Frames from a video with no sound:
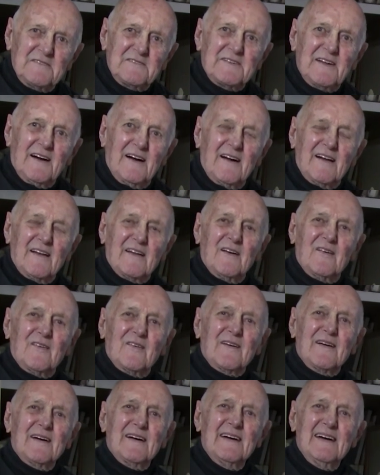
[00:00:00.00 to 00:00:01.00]

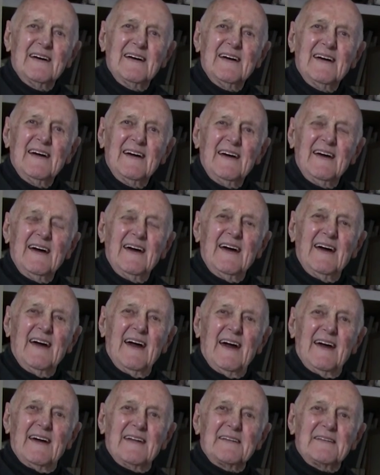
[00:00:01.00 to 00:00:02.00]
dialogue,
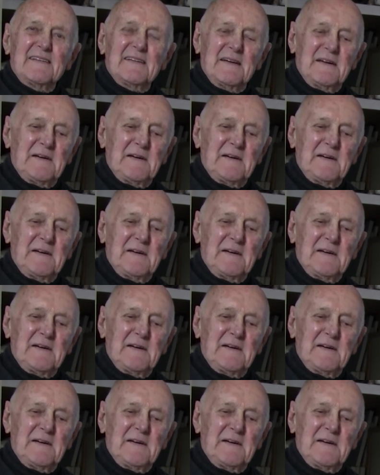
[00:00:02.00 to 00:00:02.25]
and